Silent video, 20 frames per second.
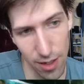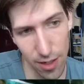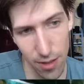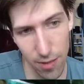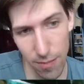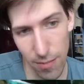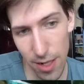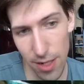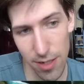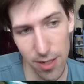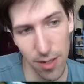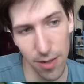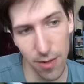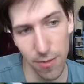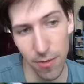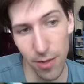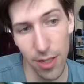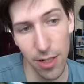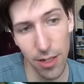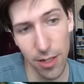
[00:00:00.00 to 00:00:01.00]
Makes it
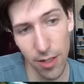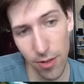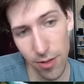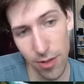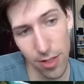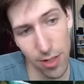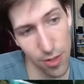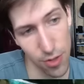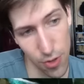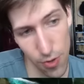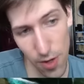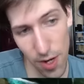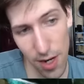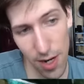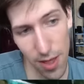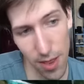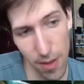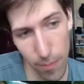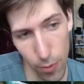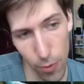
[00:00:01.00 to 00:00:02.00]
really good to trade on
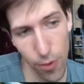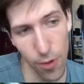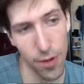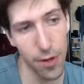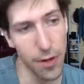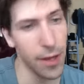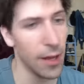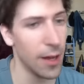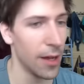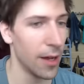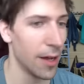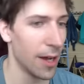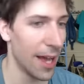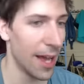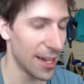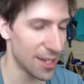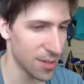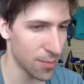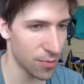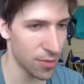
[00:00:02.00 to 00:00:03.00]
the board
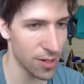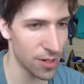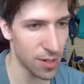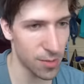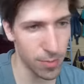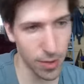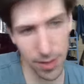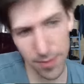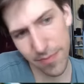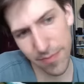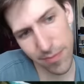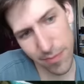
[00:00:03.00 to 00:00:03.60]
as a Priest, but,